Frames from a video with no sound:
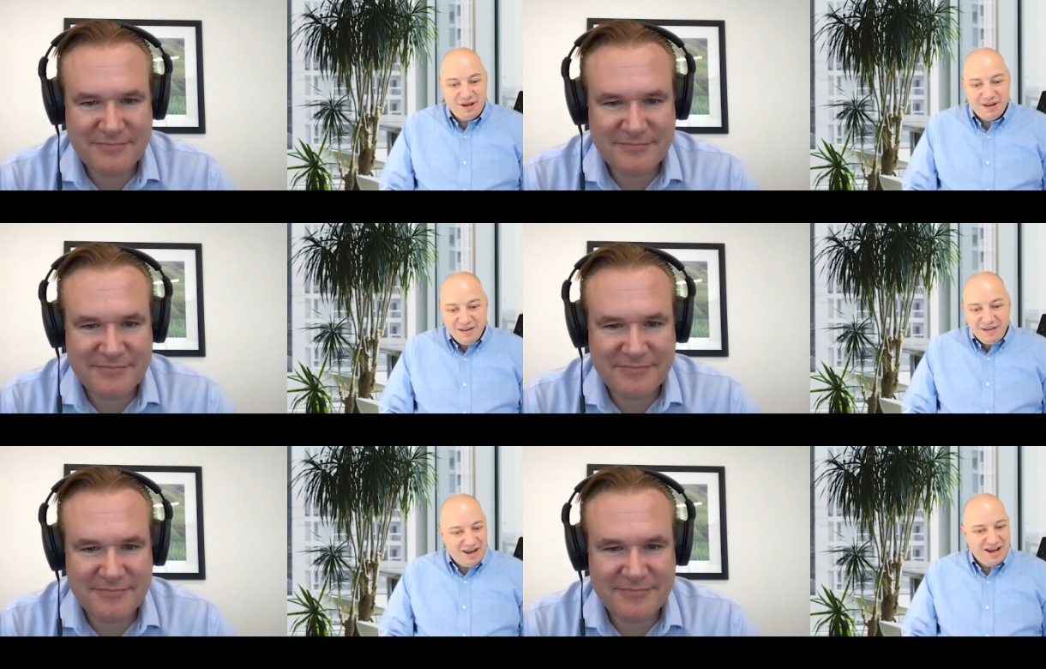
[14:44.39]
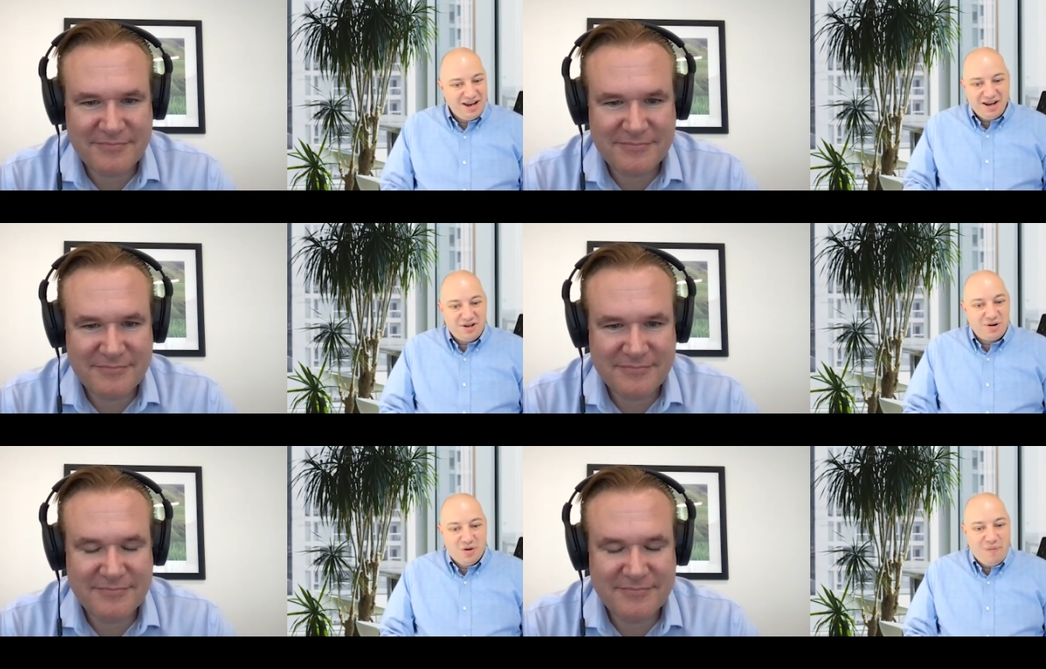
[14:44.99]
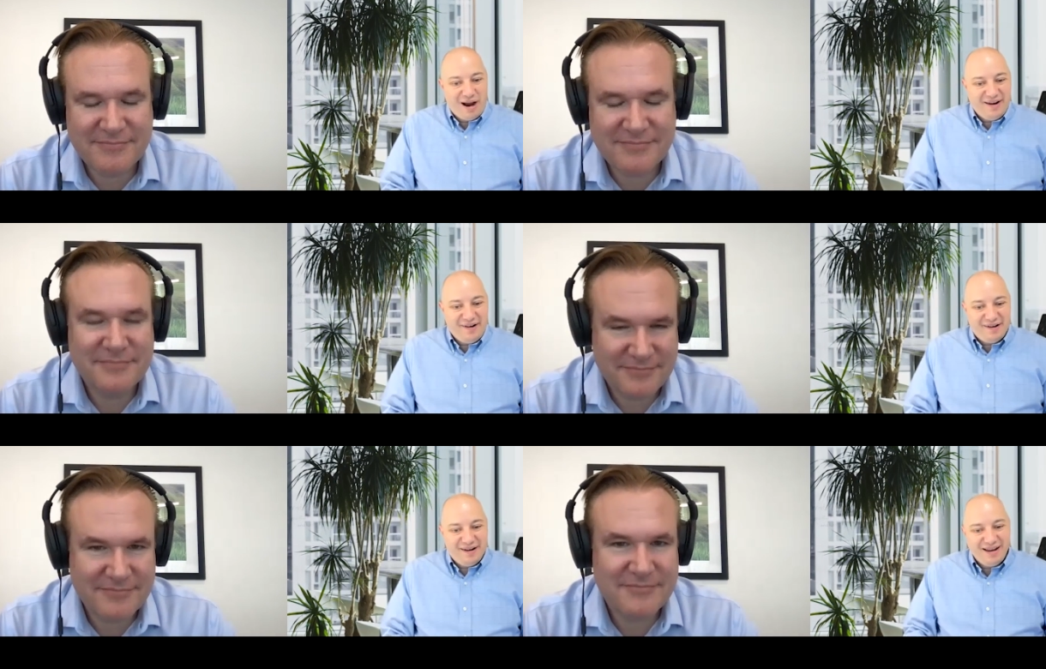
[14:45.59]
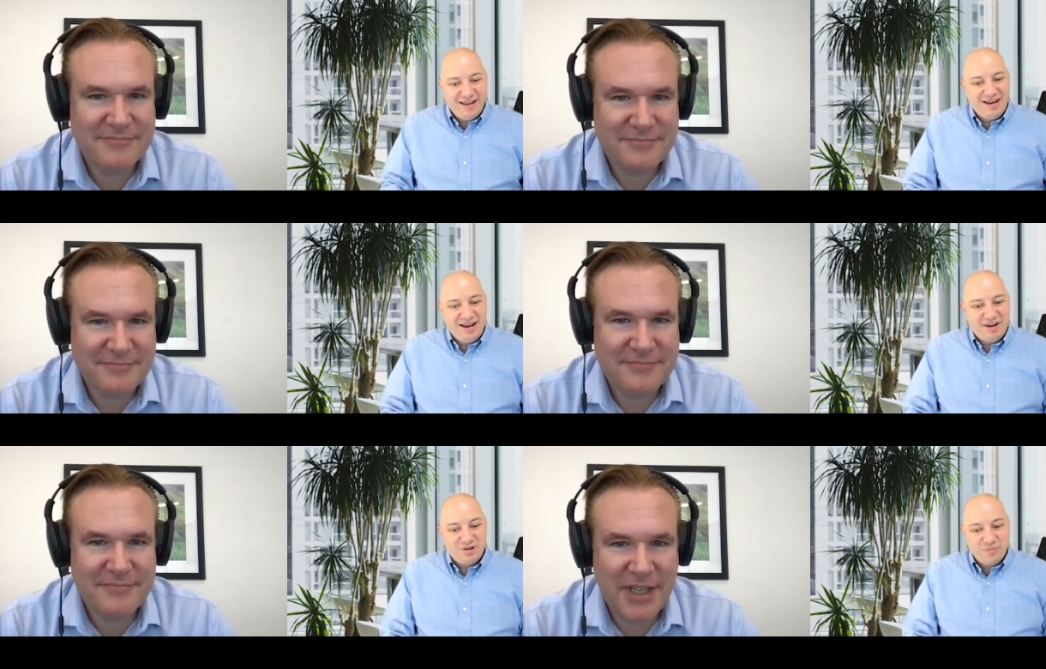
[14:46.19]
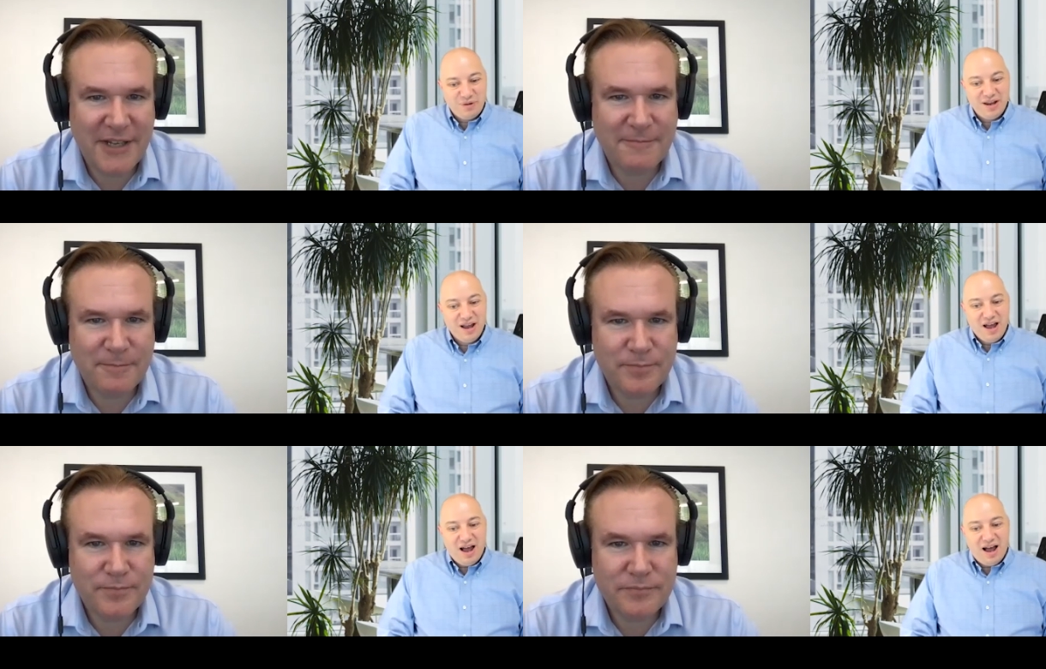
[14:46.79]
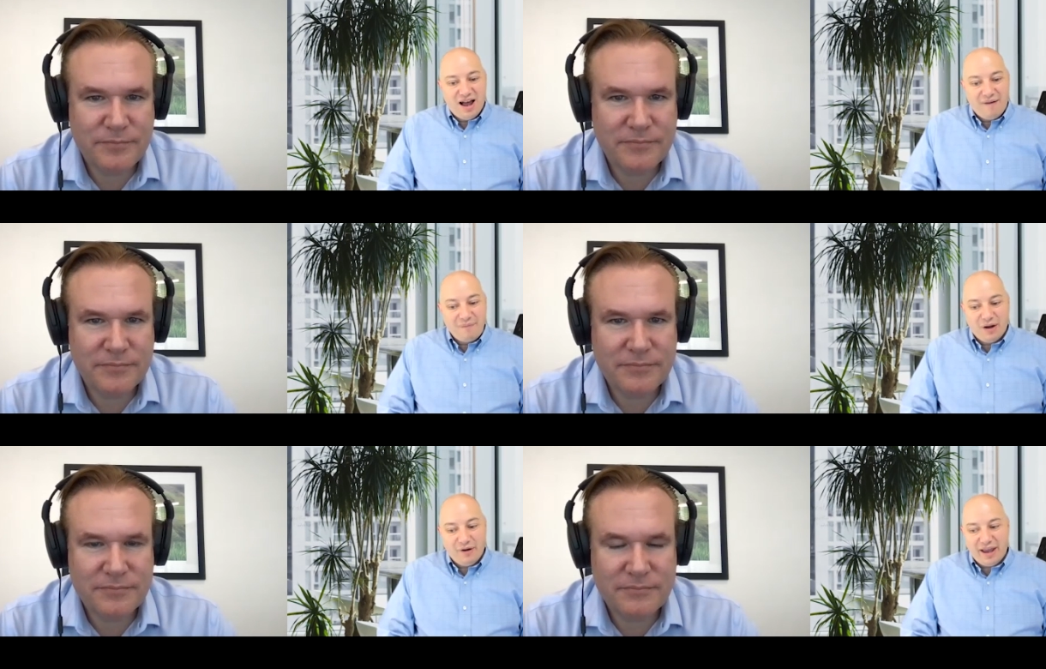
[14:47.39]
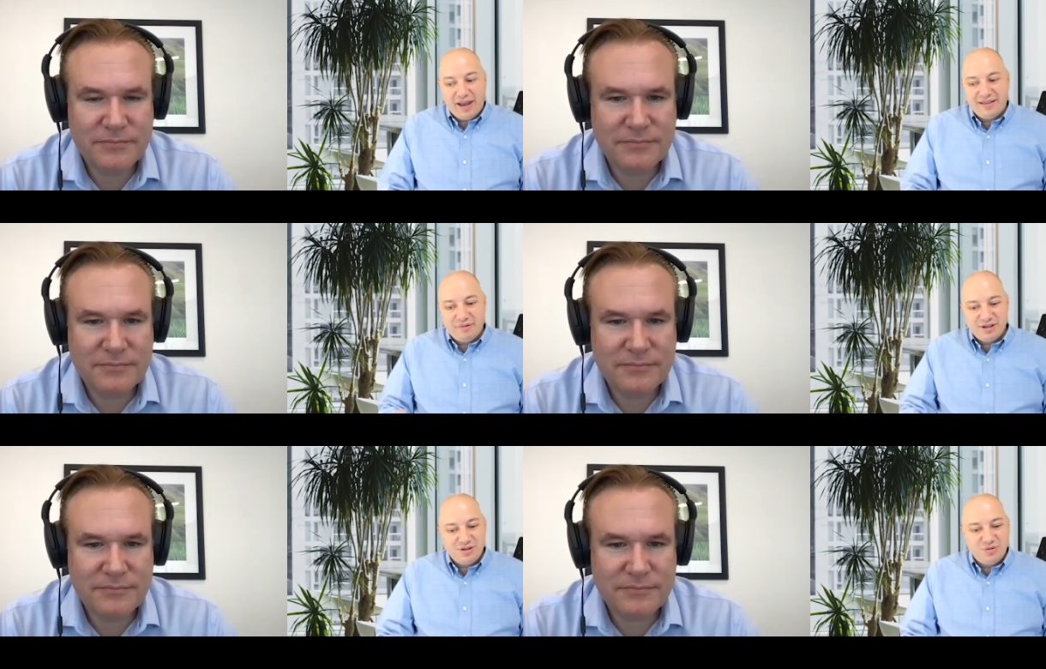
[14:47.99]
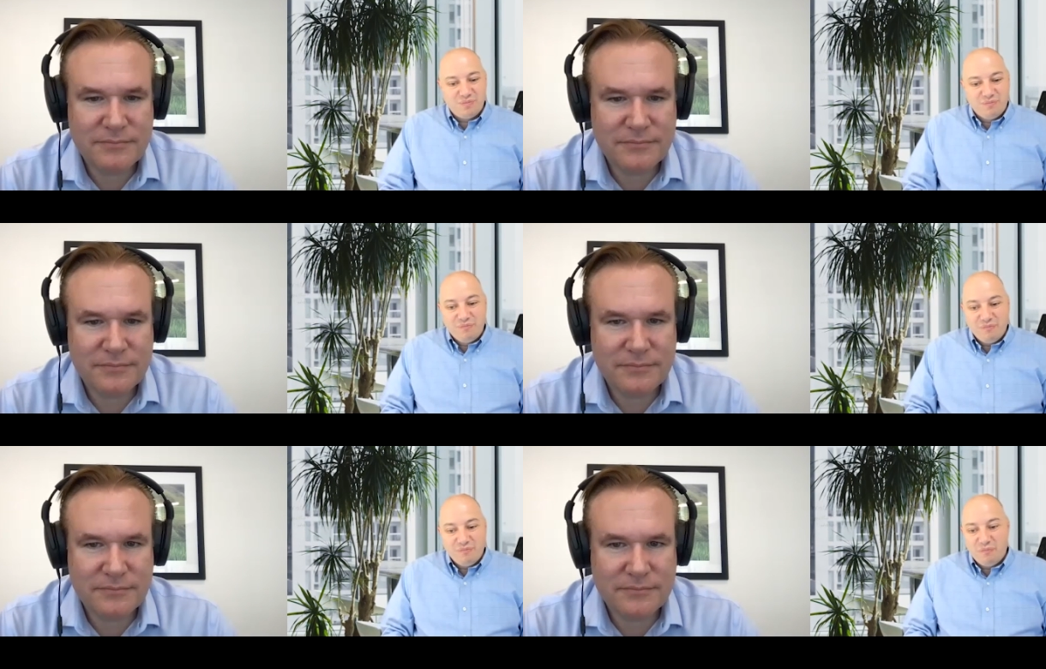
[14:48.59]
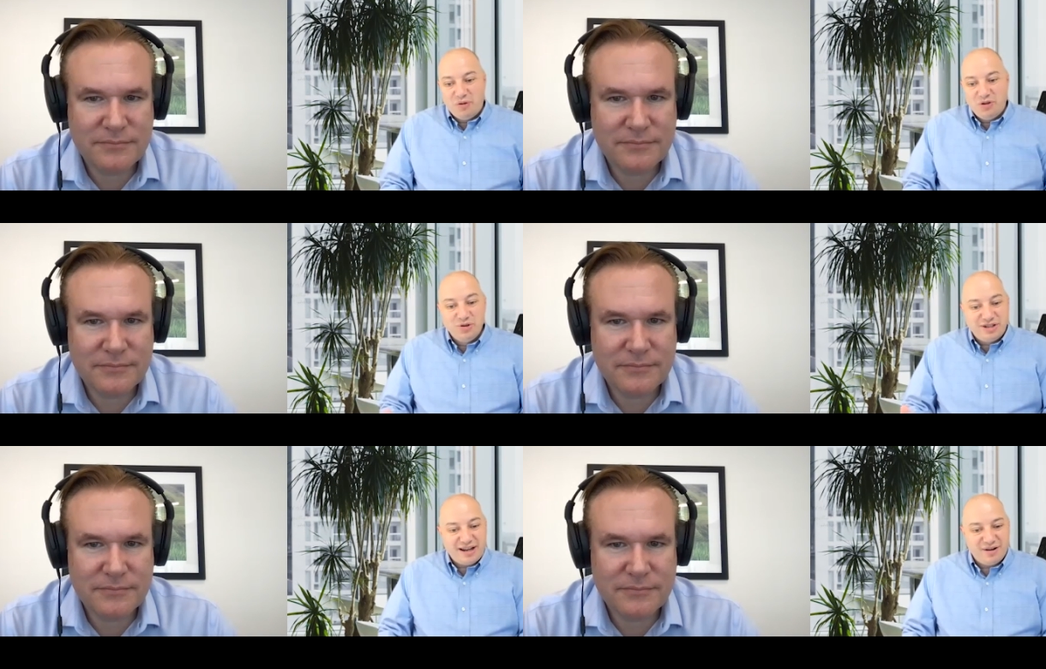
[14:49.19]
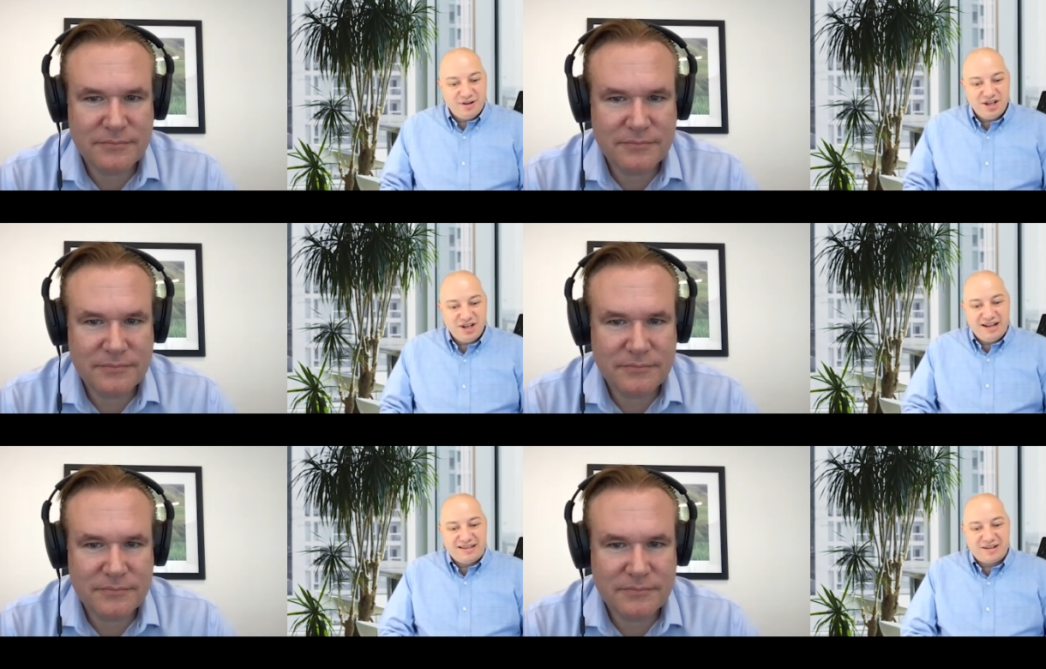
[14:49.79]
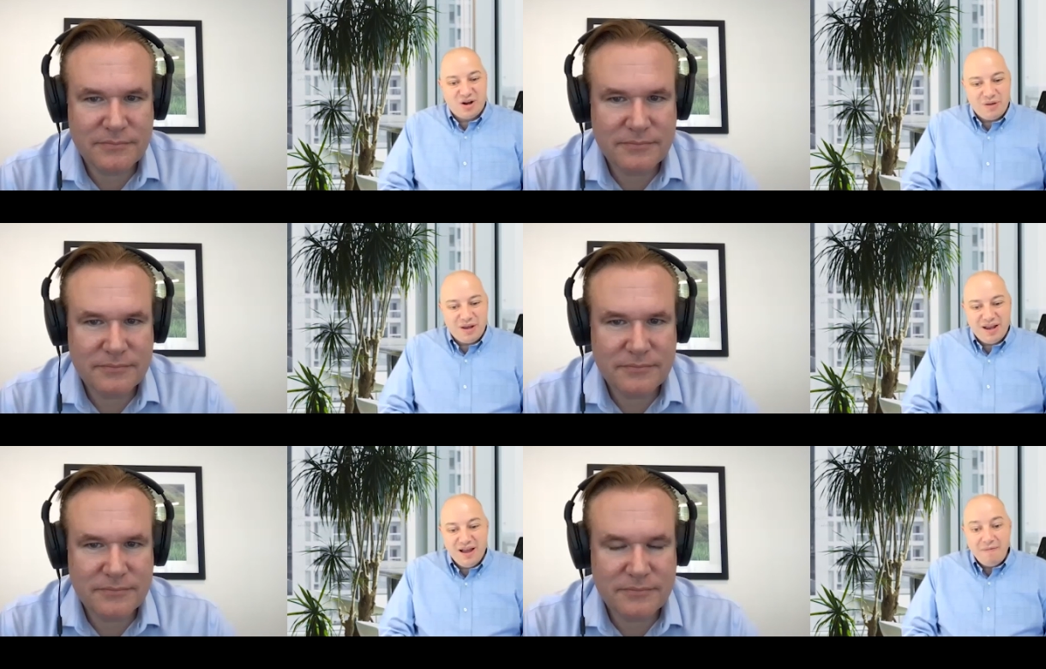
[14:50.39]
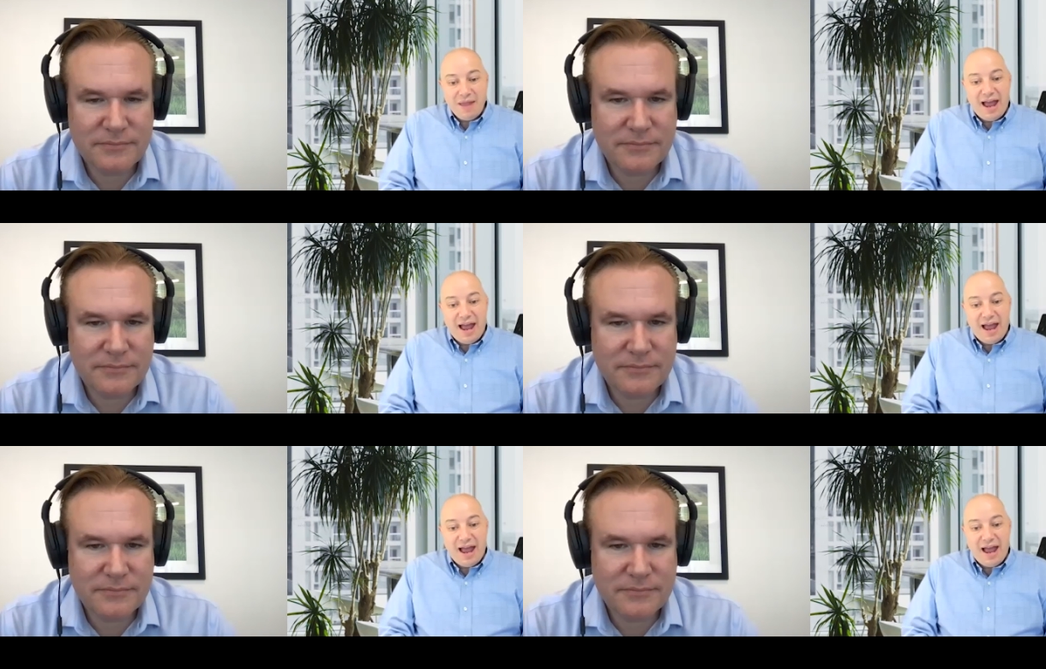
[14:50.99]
Speaker 1: I mean, you needed to go back there, and you needed yeah. to be um, okay. There is a new new technology. It's coming,